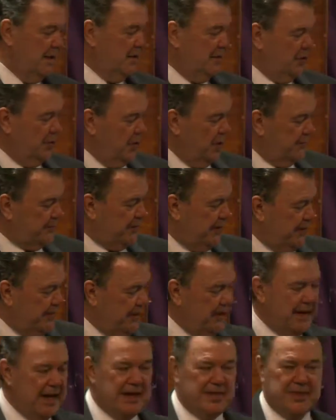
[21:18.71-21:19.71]
You're from
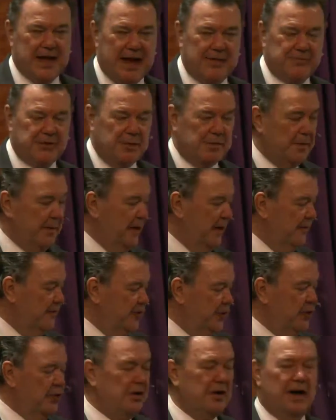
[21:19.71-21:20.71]
beneath, I'm from above.
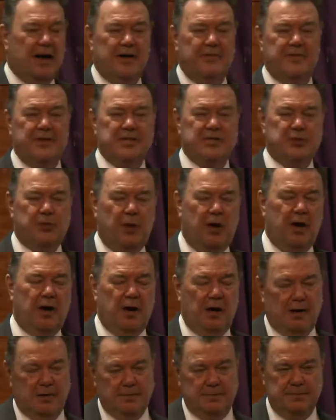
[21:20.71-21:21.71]
You're of this
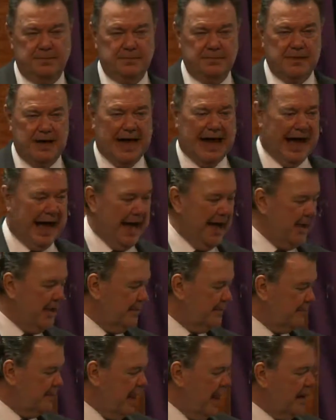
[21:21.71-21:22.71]
world. I
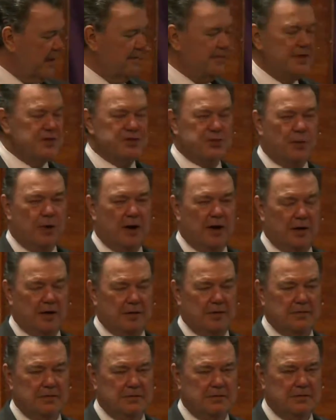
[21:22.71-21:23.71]
am not of this
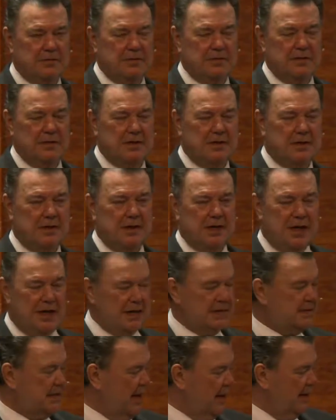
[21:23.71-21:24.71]
world.
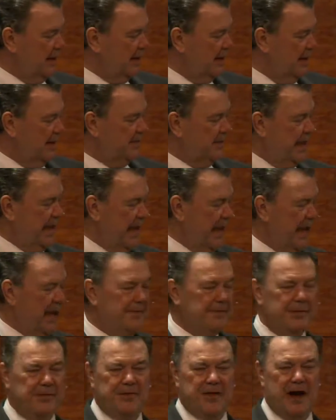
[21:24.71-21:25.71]
He's telling them that I
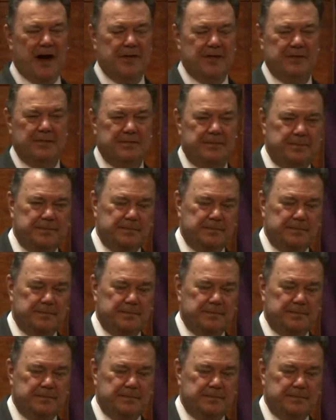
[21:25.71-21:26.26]
am the Father.